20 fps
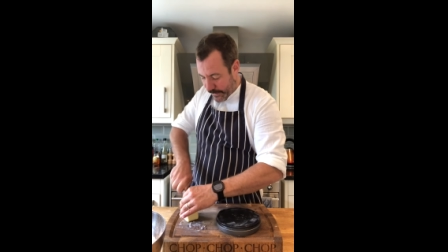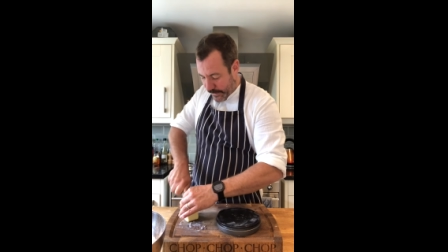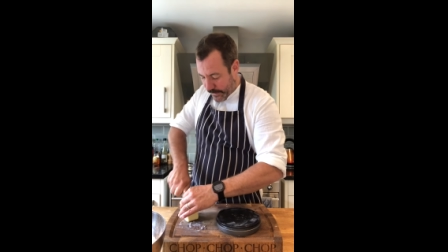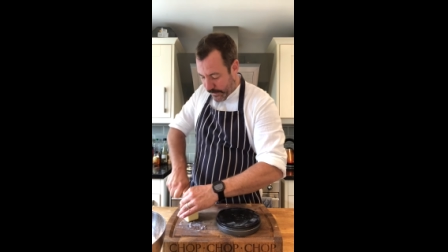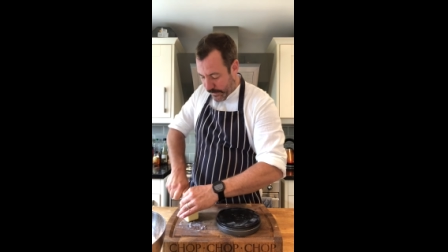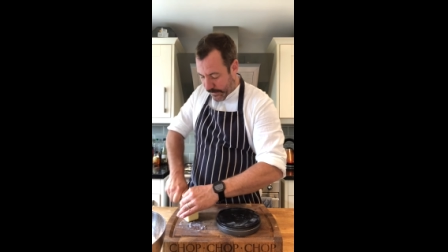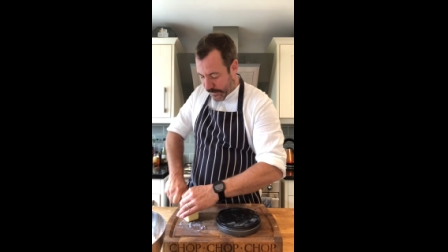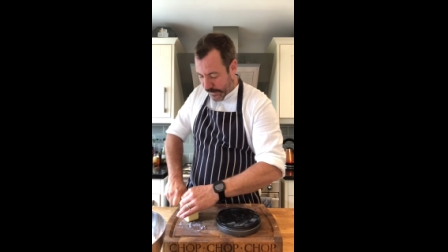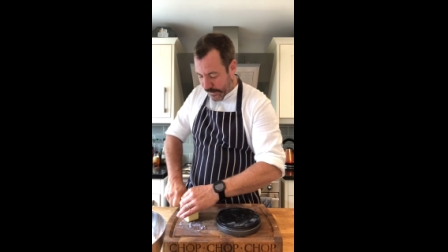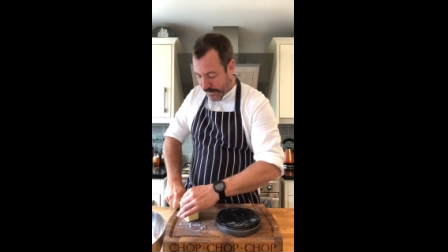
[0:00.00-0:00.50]

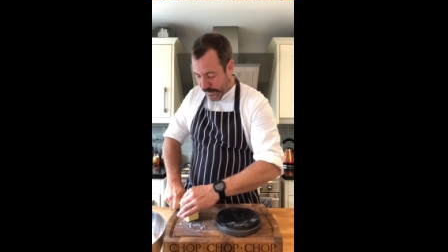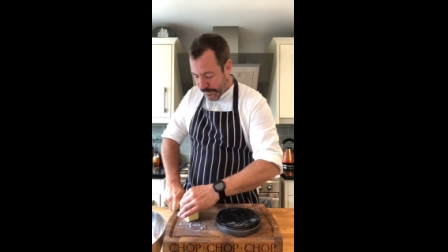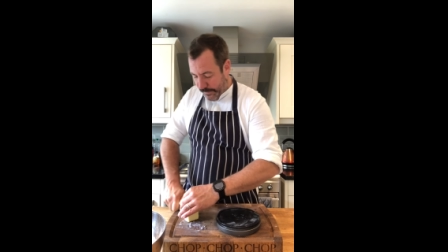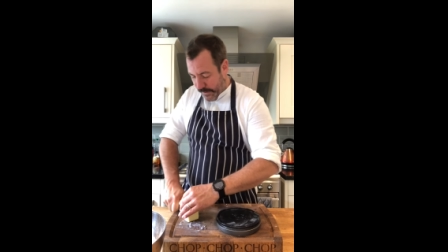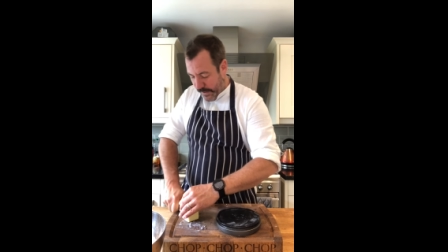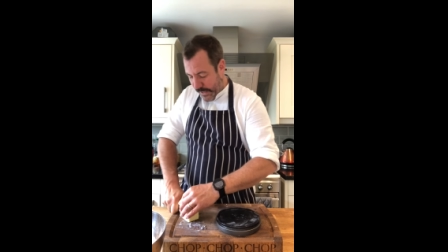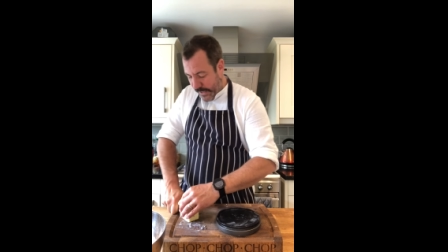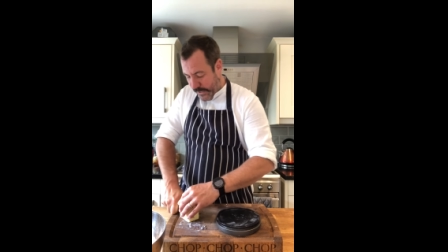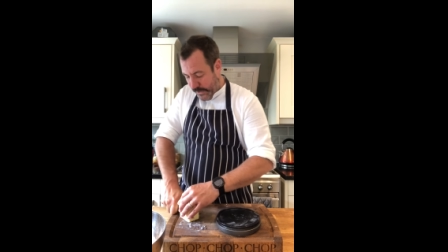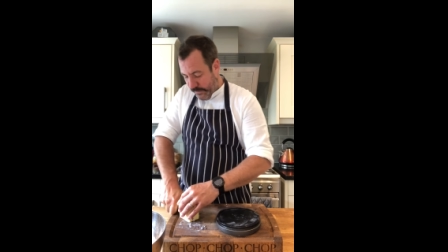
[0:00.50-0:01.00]
Okay, my
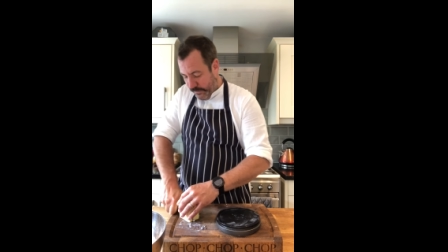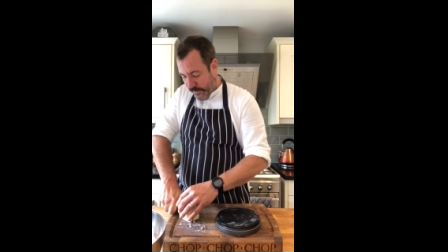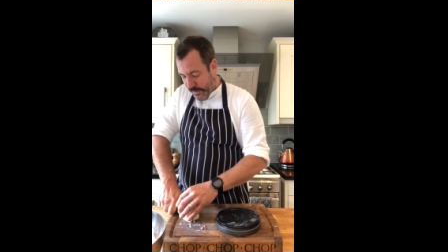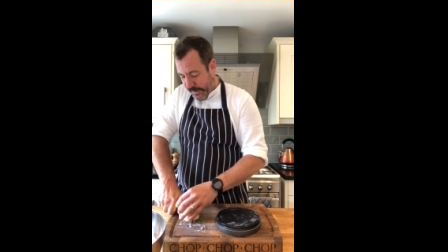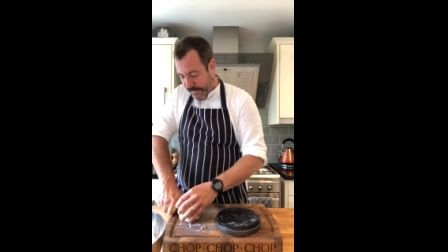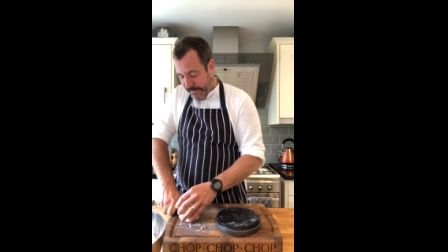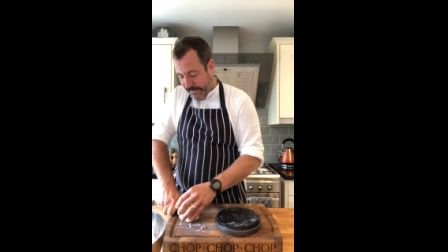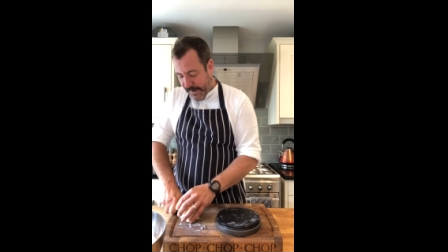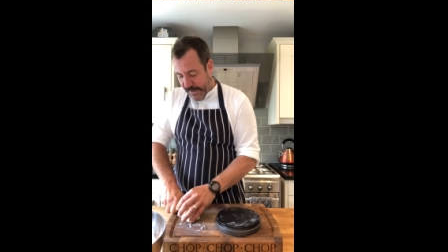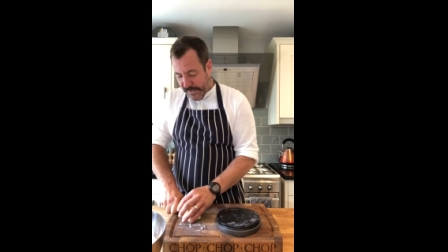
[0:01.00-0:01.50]
hands are really
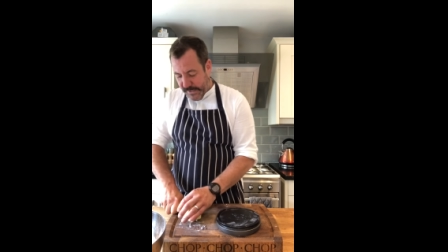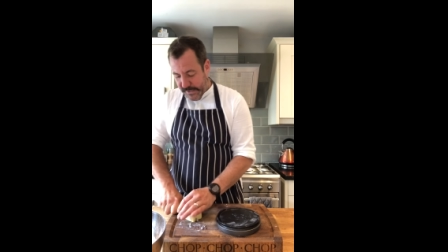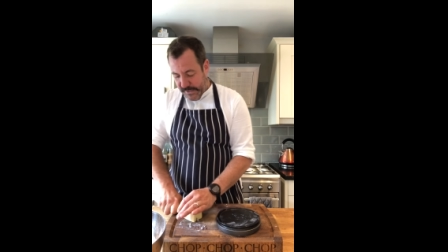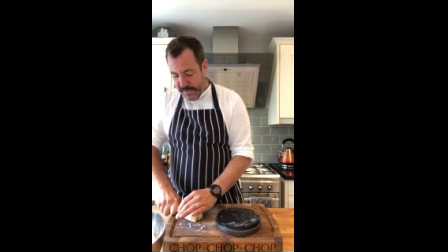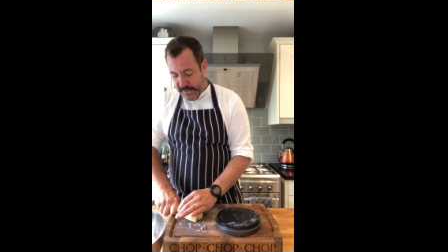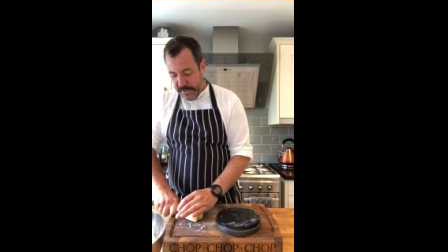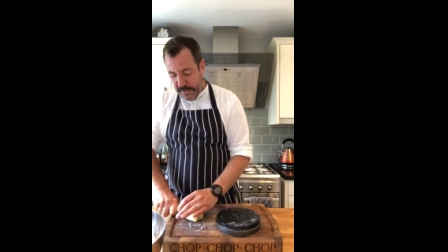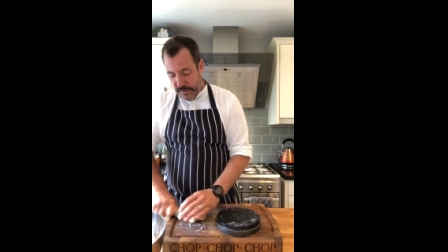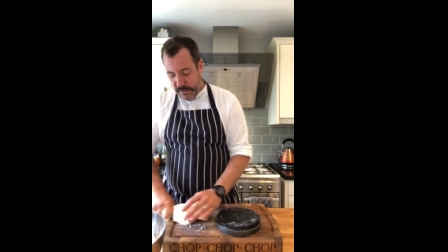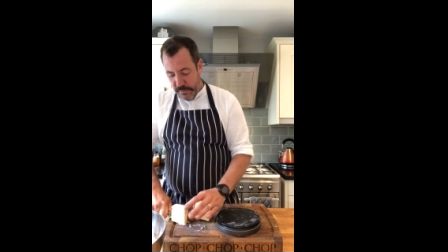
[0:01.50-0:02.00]
fatty.
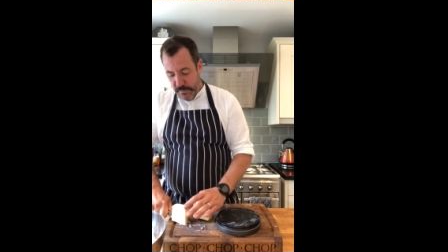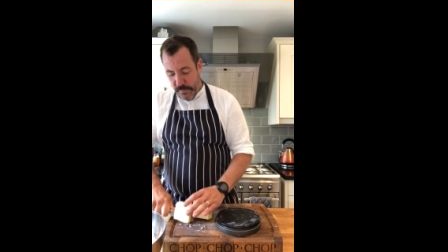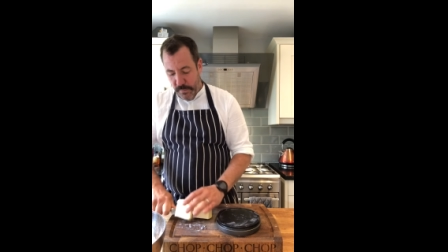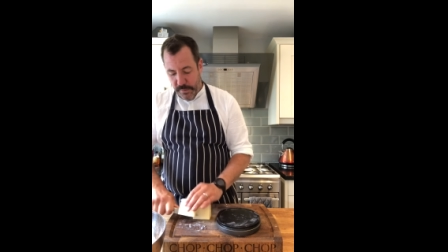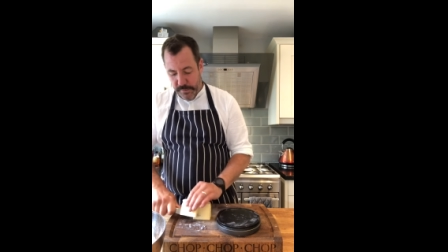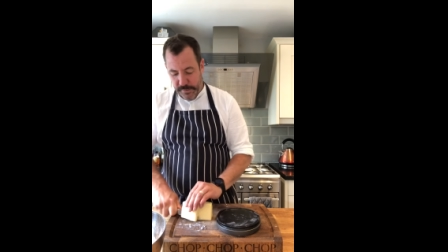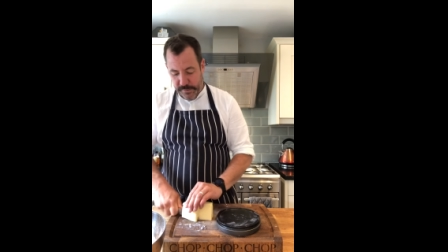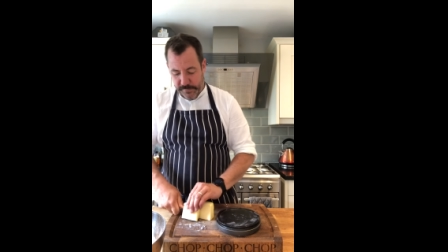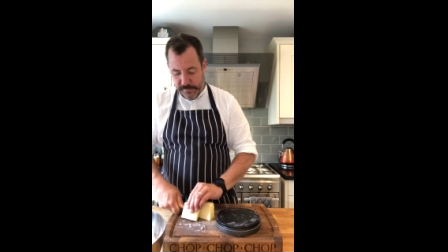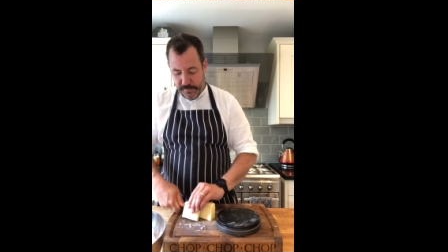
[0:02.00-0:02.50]
So what I'm
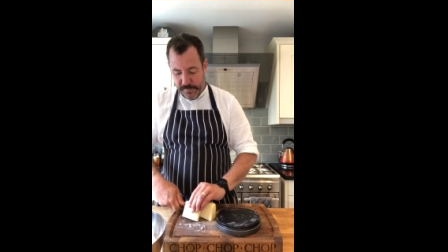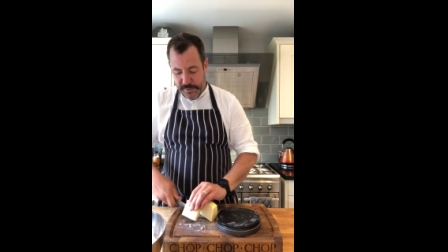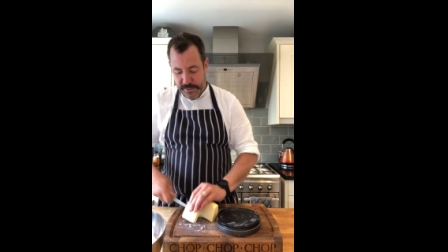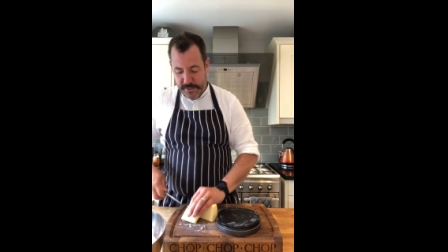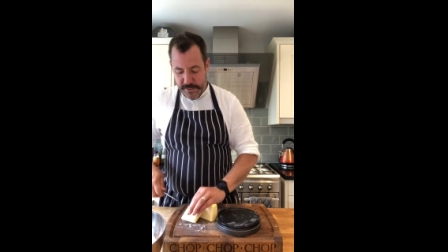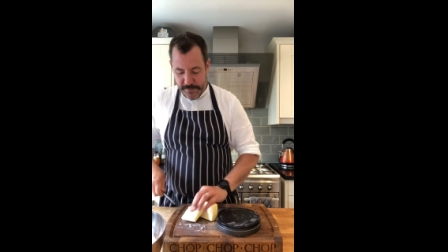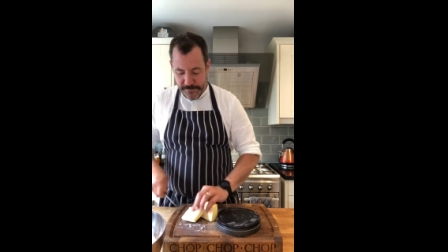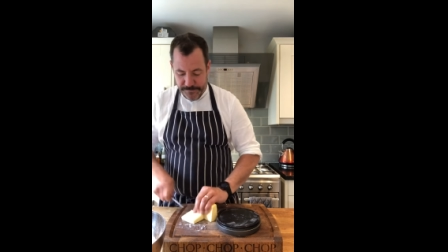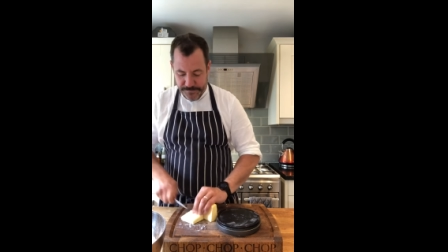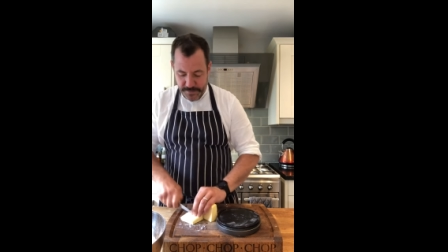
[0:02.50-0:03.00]
going to do is
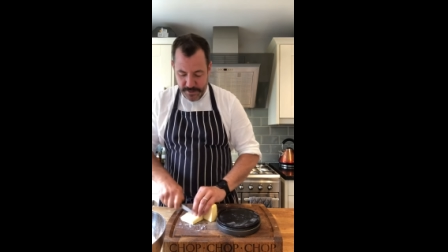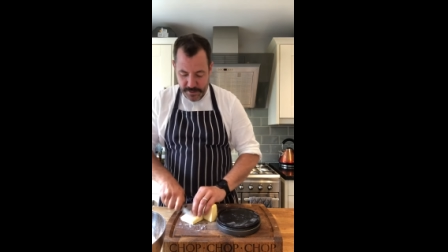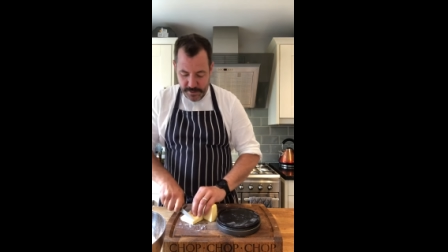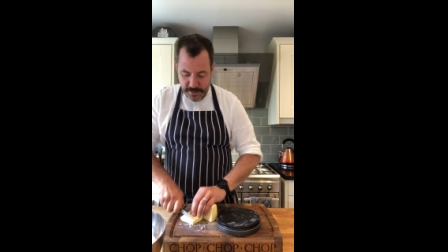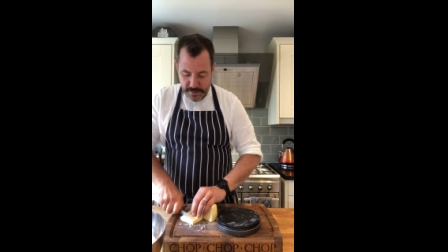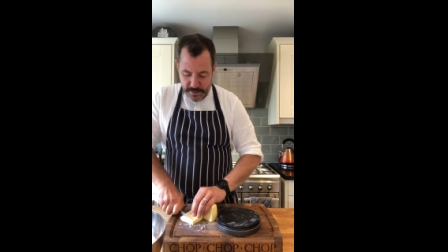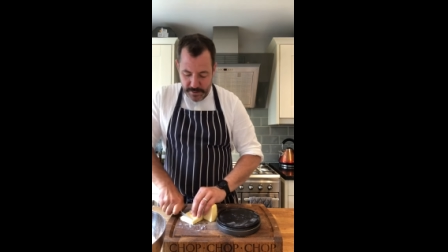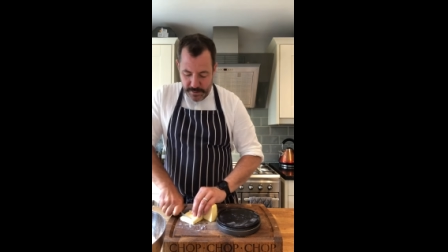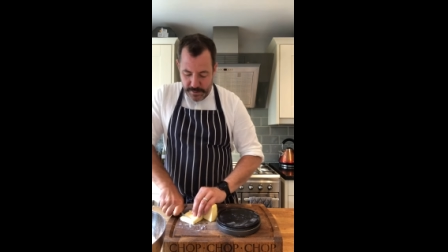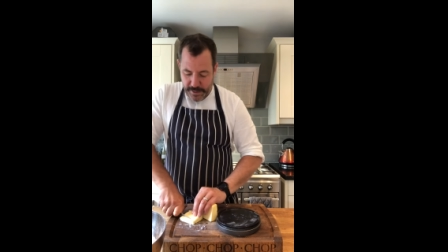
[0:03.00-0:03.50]

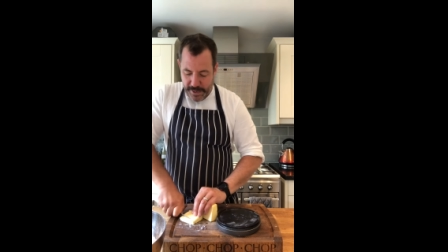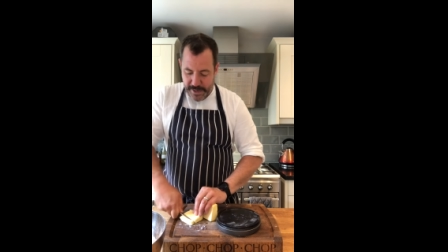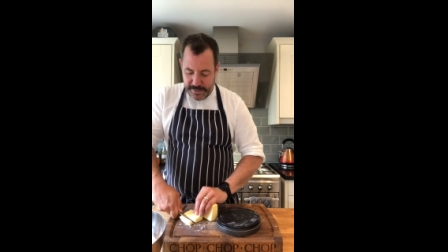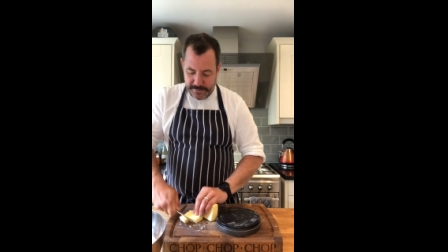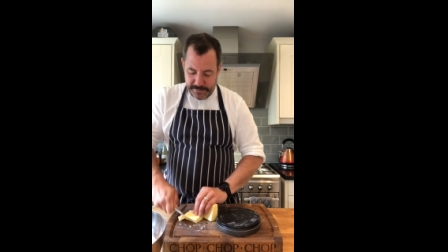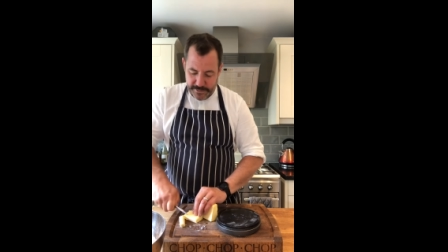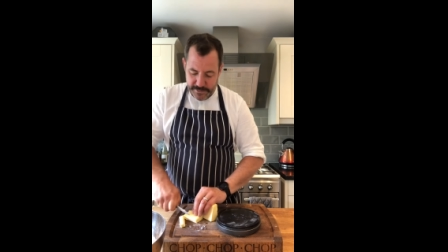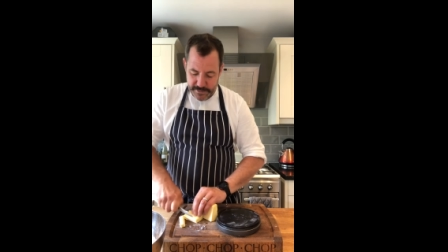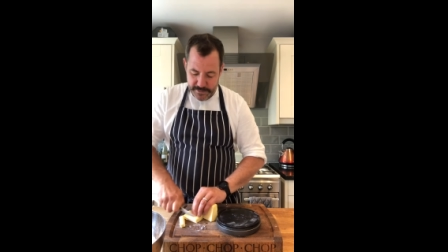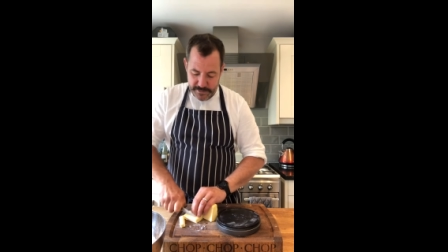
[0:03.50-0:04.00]
add
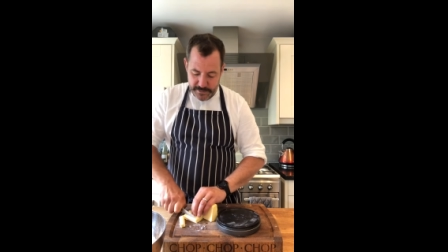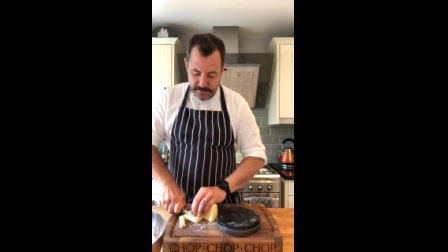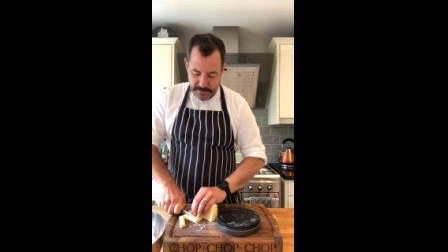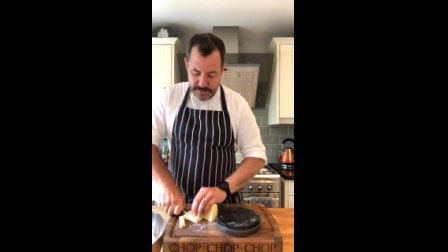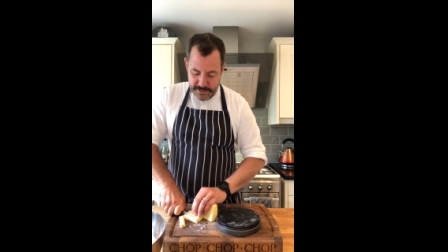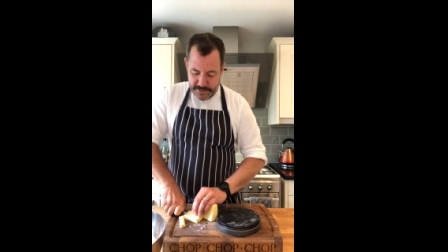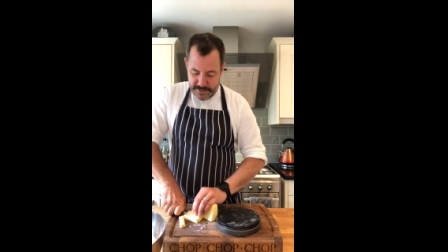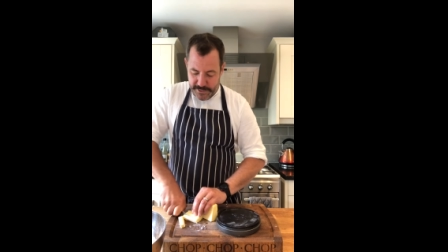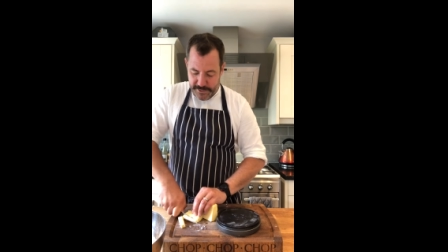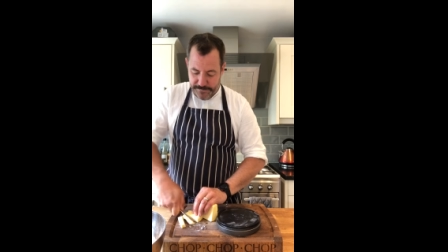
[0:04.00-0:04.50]
this,
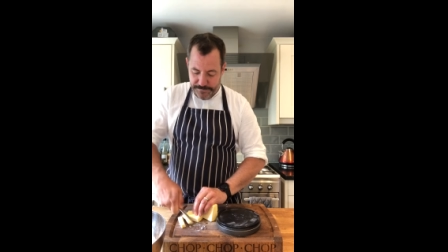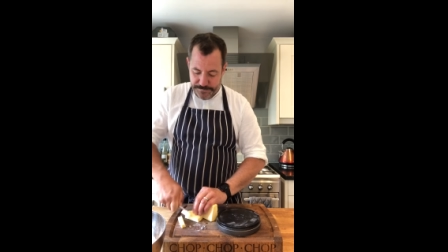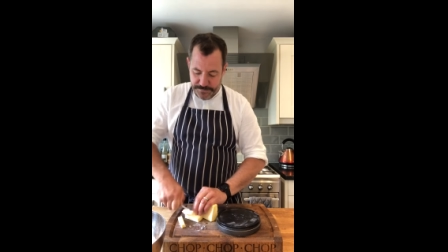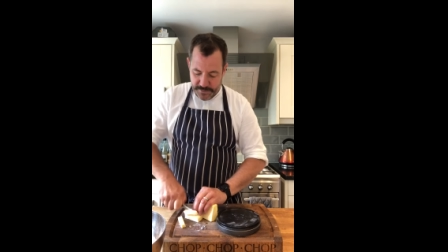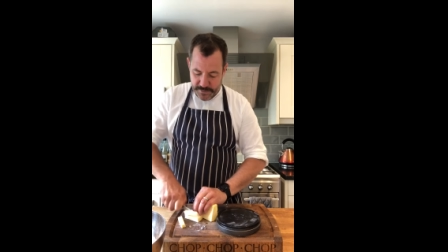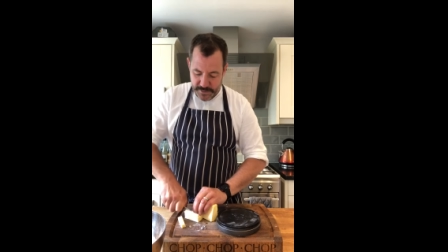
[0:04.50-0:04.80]
dice it,